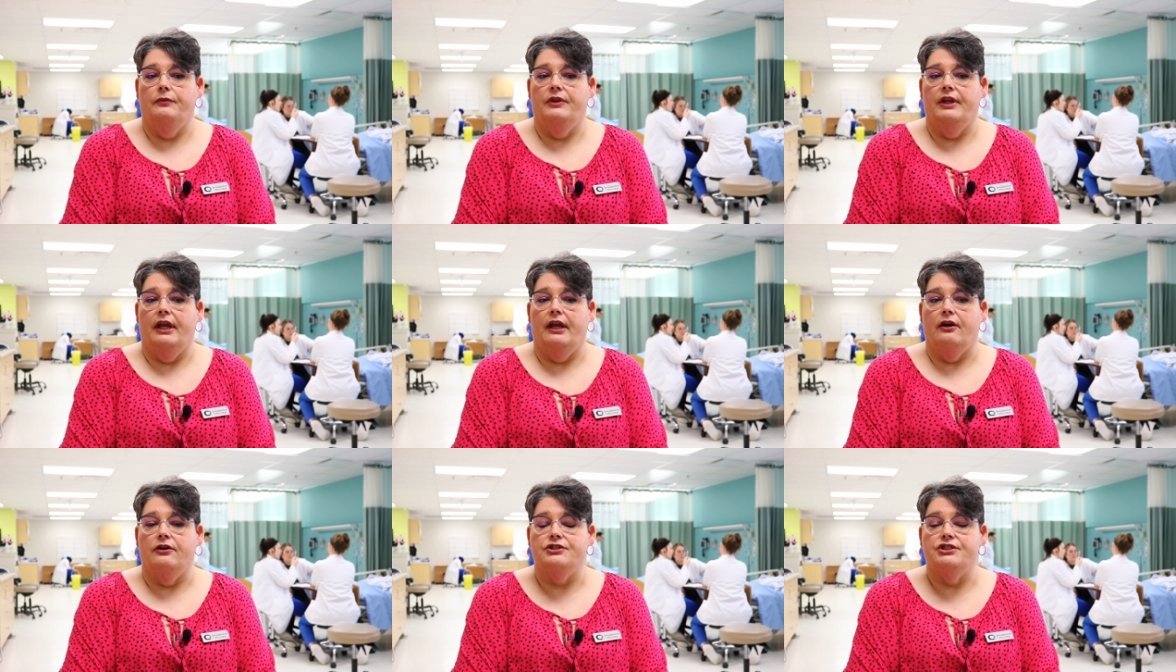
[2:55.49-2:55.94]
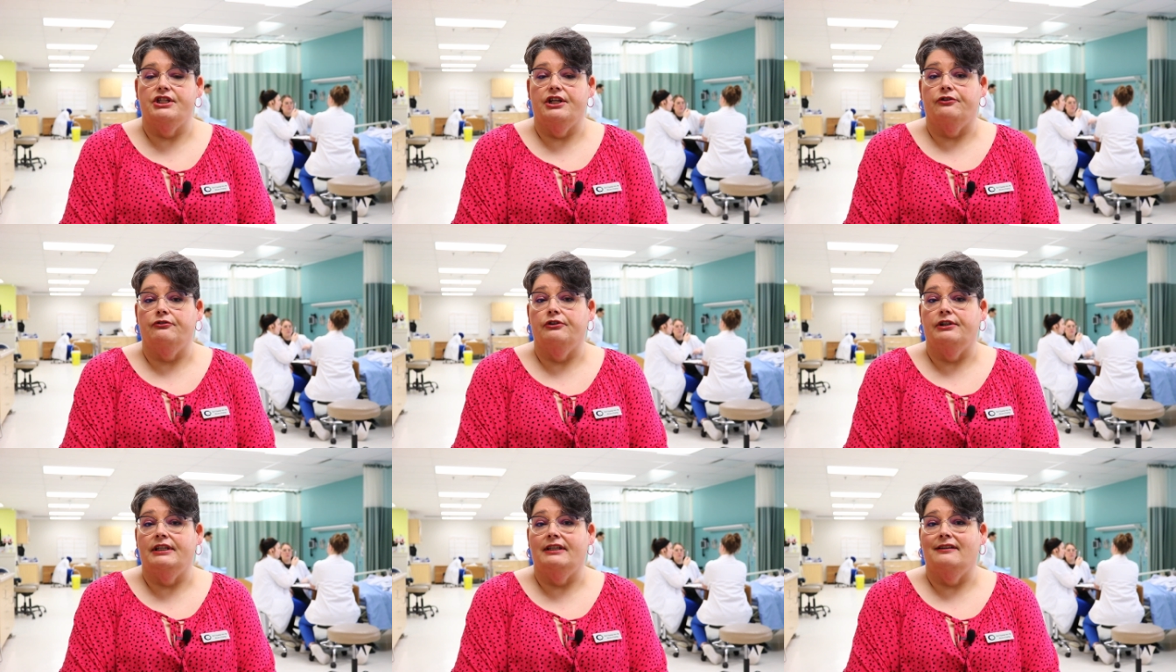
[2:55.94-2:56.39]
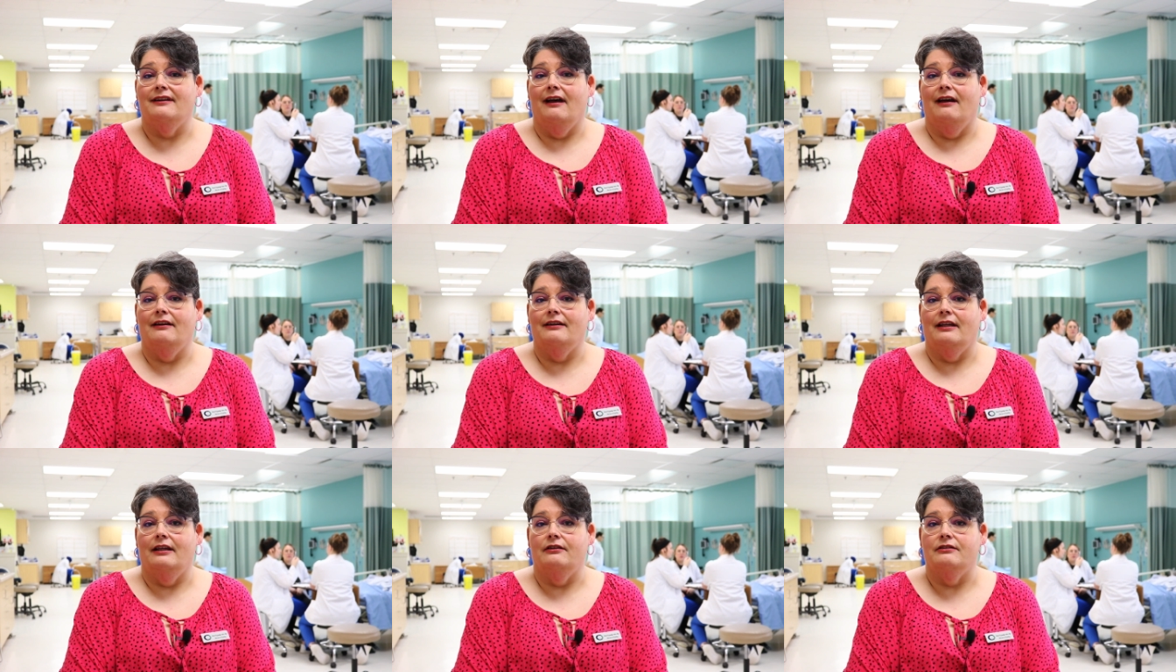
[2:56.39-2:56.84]
They are generally
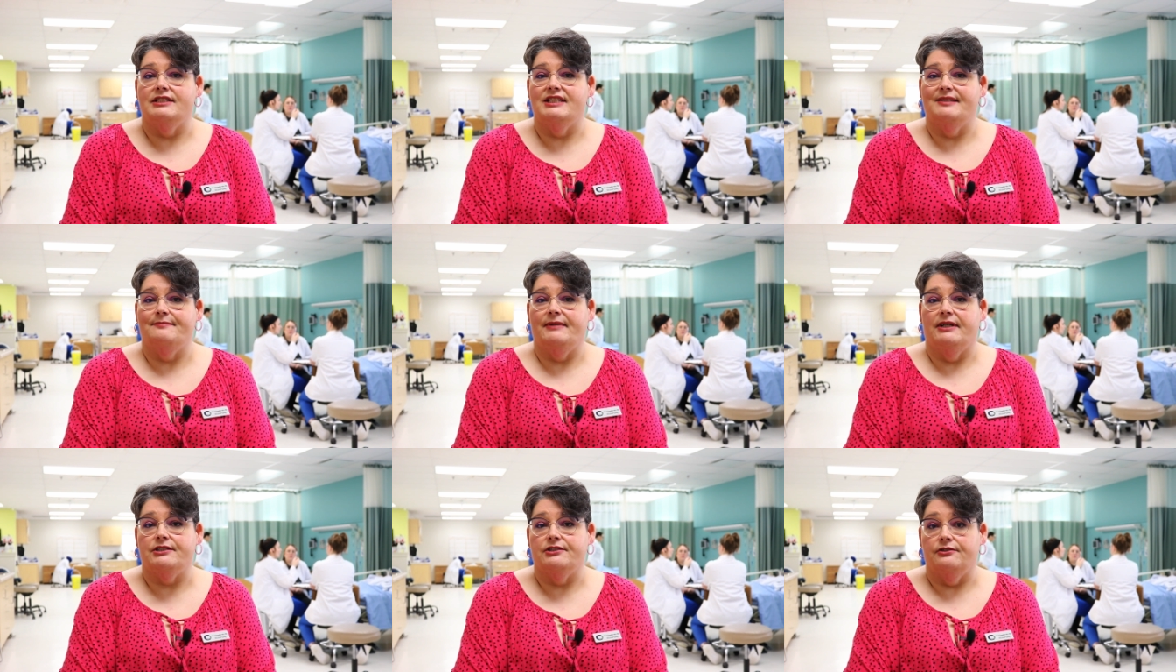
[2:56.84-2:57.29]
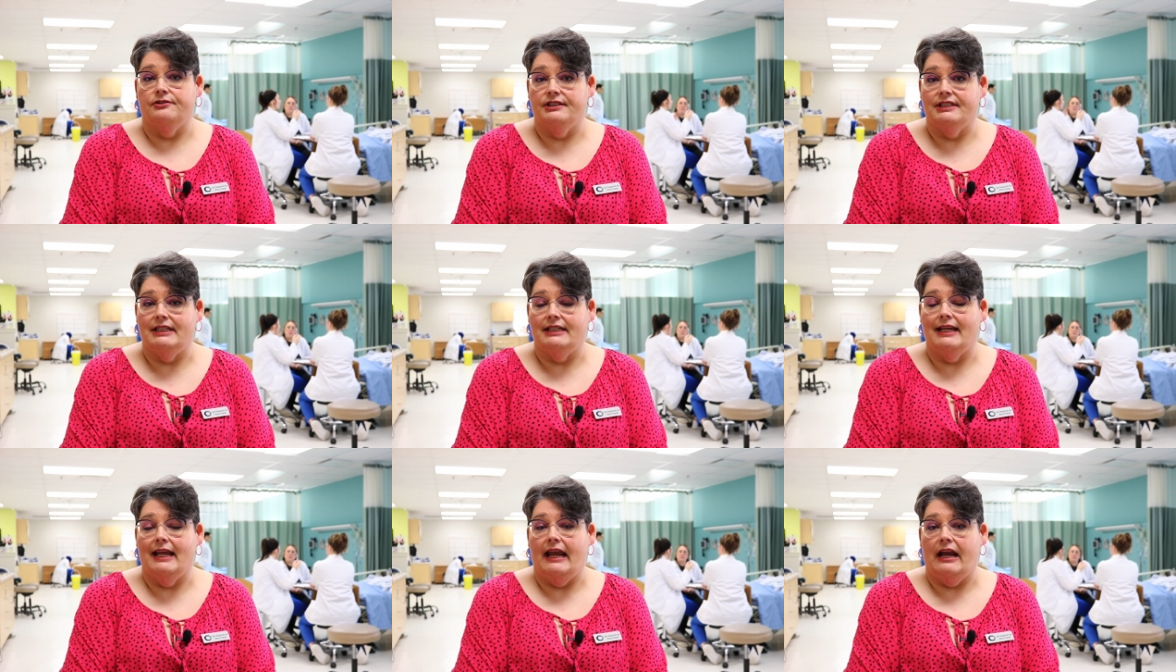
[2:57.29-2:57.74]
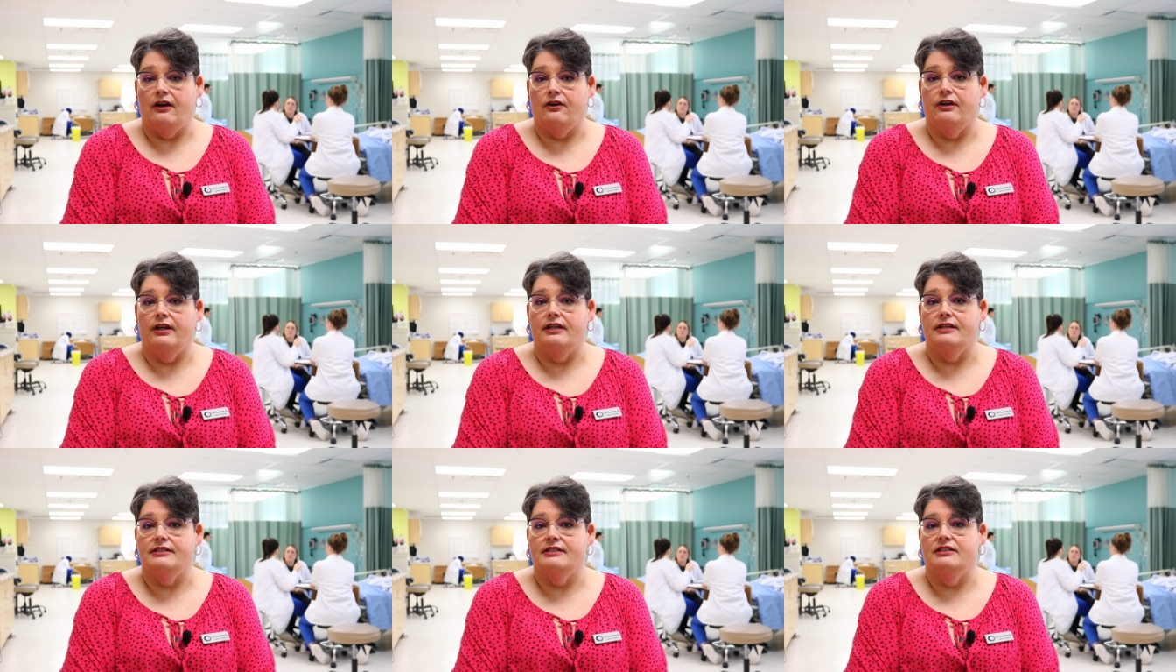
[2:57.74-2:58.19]
not in specialty
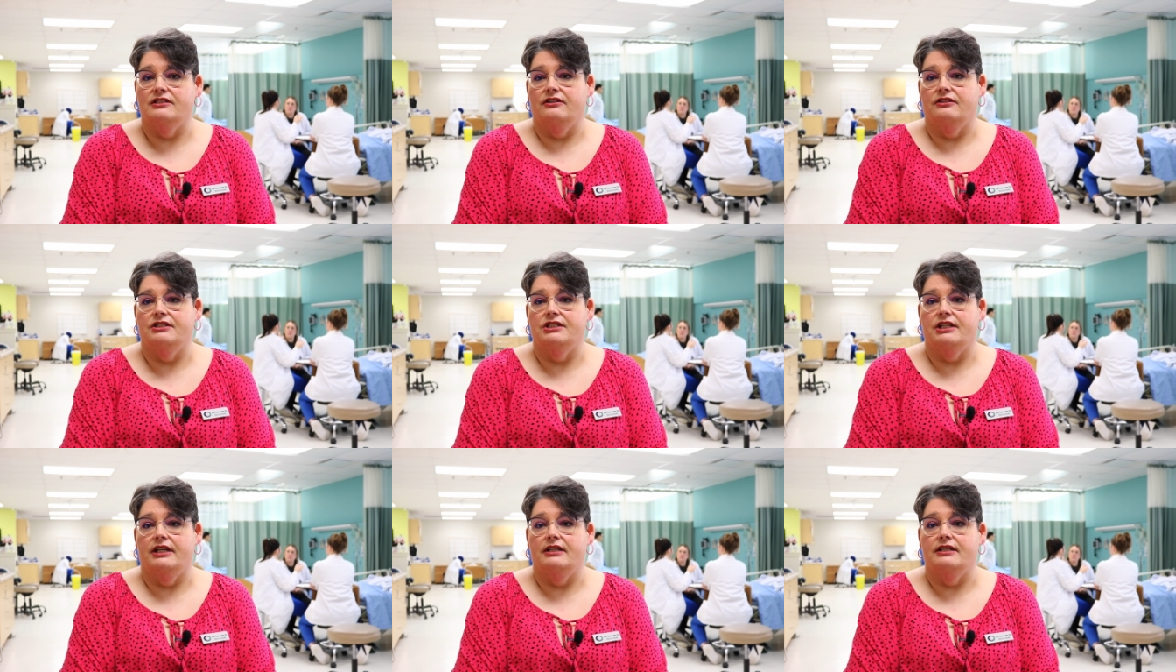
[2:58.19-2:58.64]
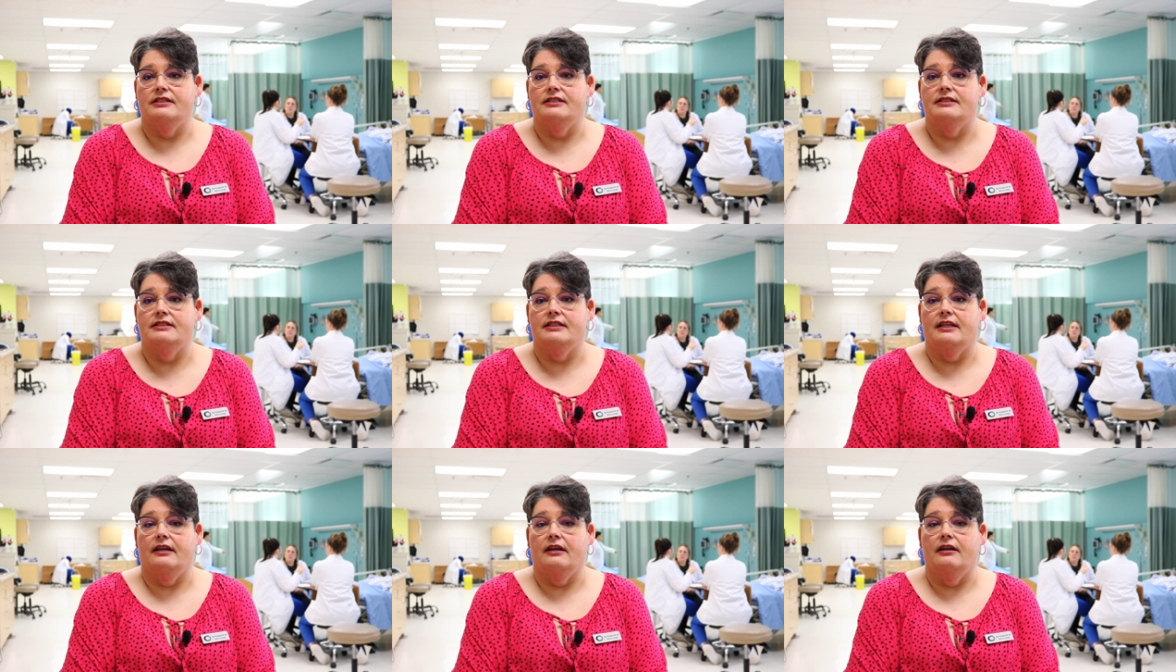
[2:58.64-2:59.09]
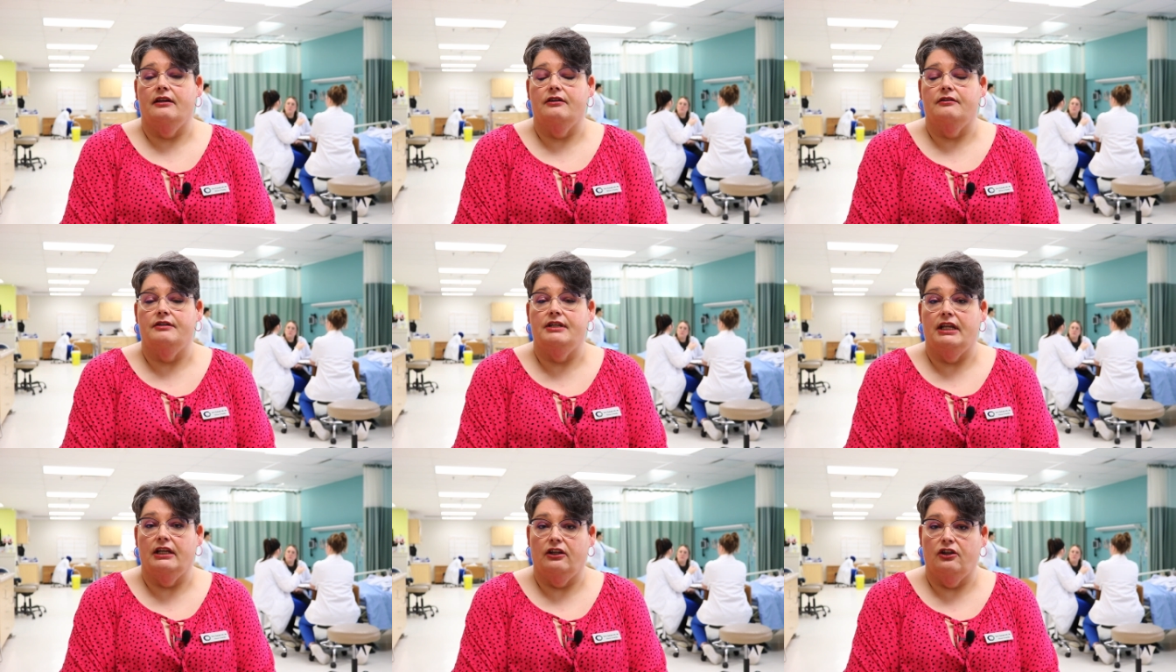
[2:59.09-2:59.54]
areas such as uh,
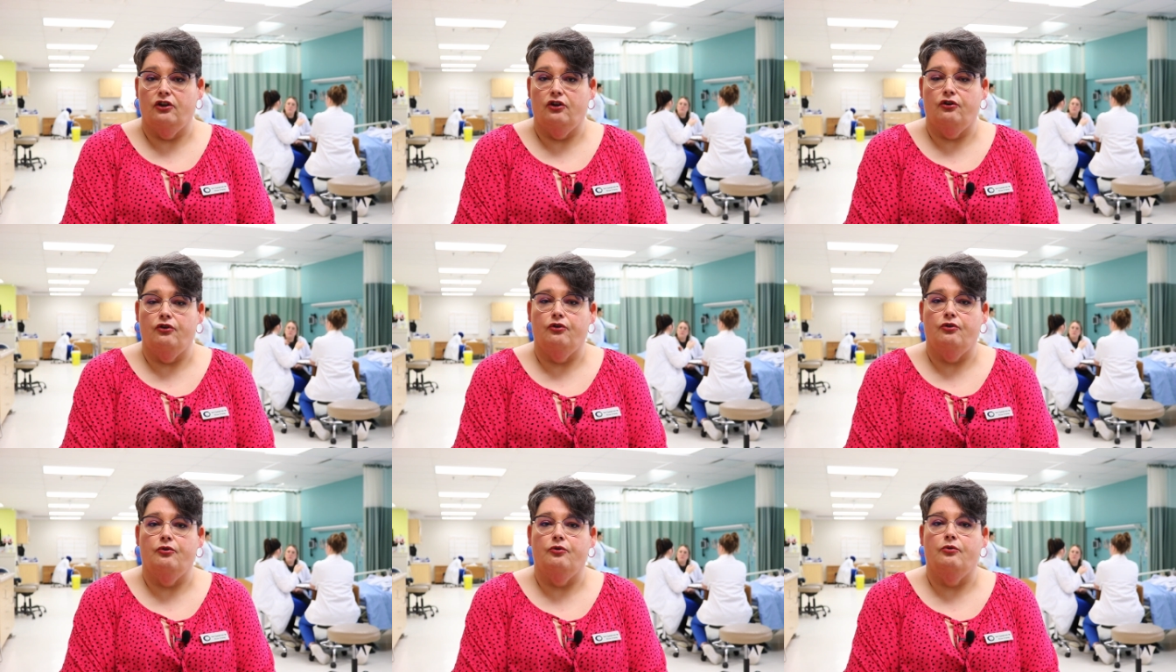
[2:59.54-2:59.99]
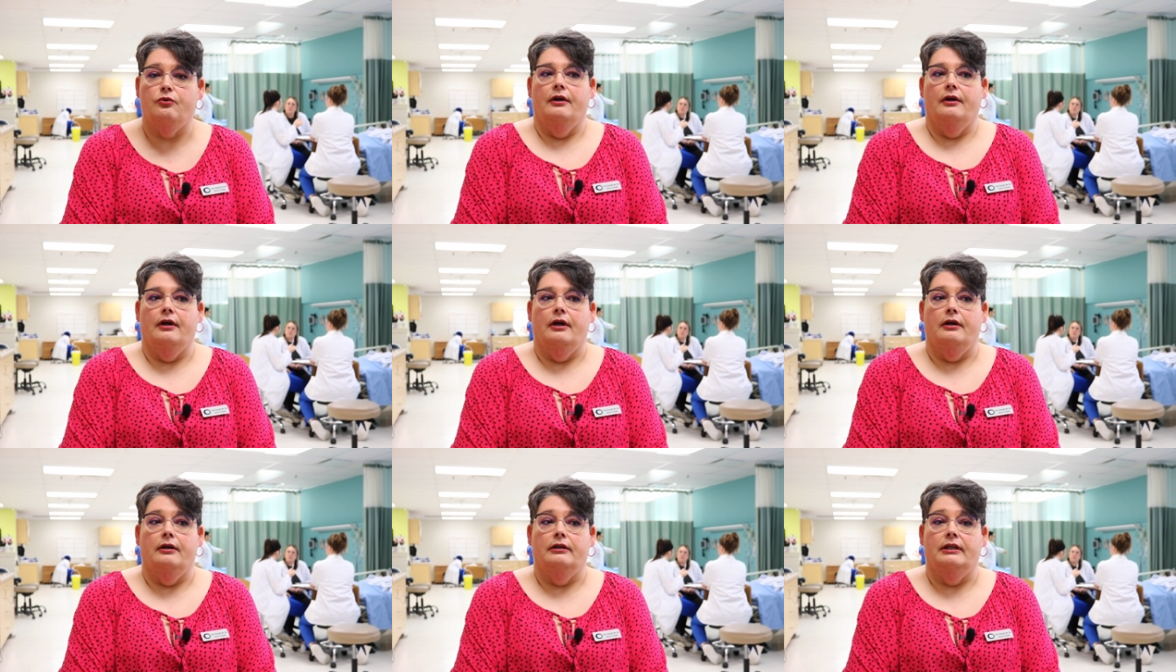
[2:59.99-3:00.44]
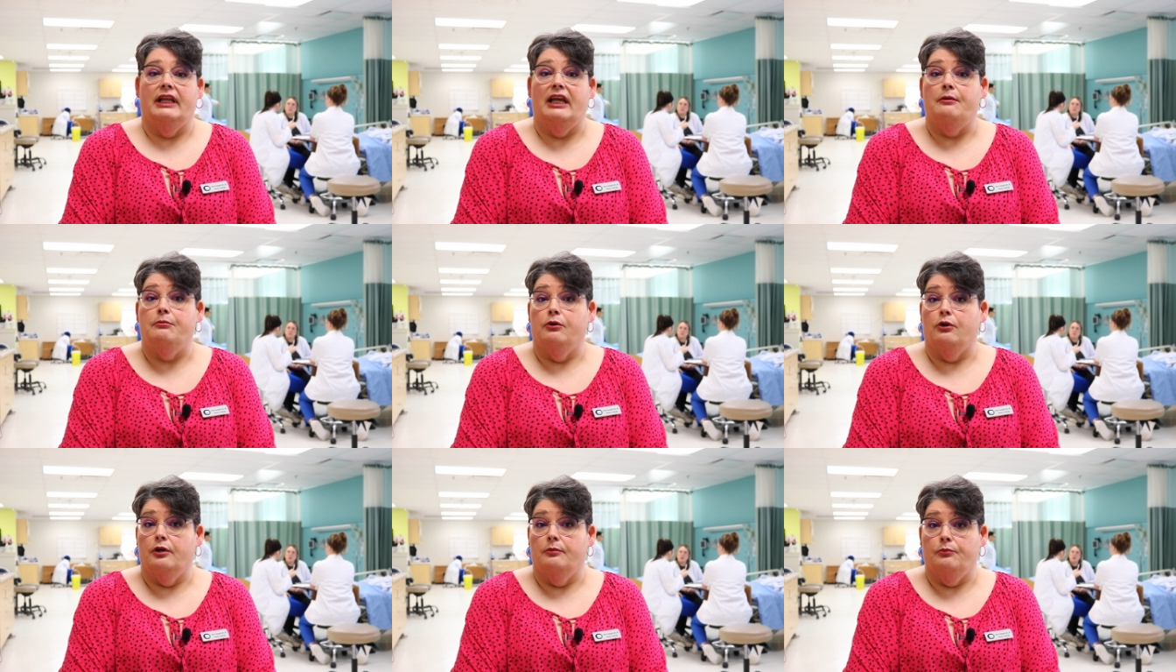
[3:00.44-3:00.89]
NICU, uh,
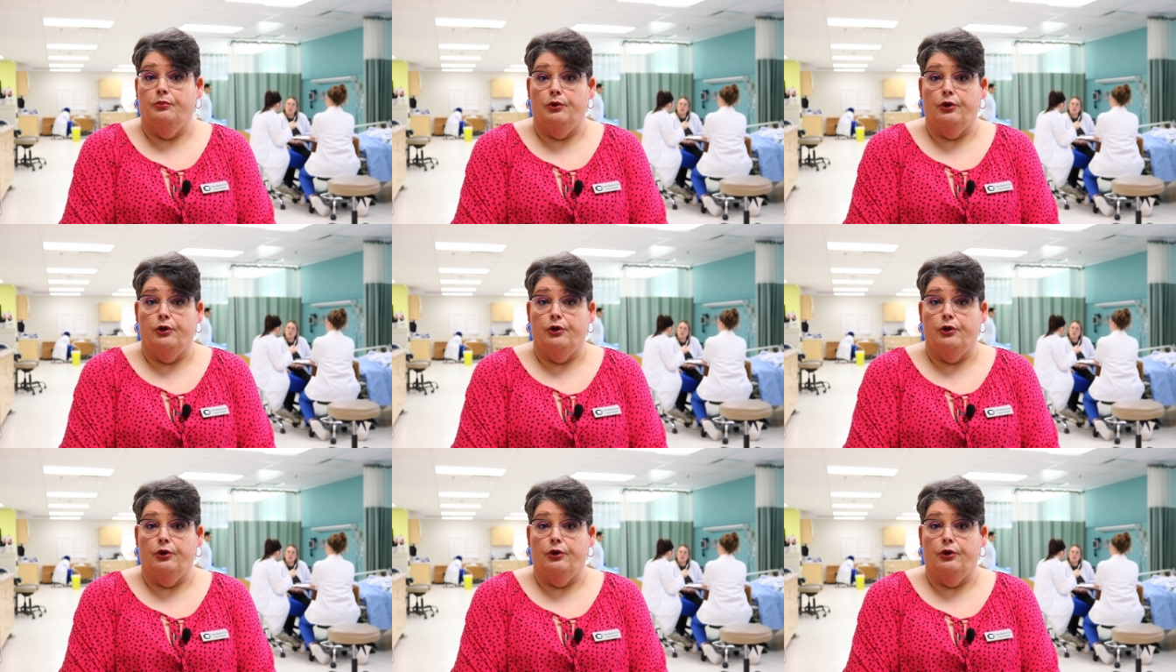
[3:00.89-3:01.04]
labor and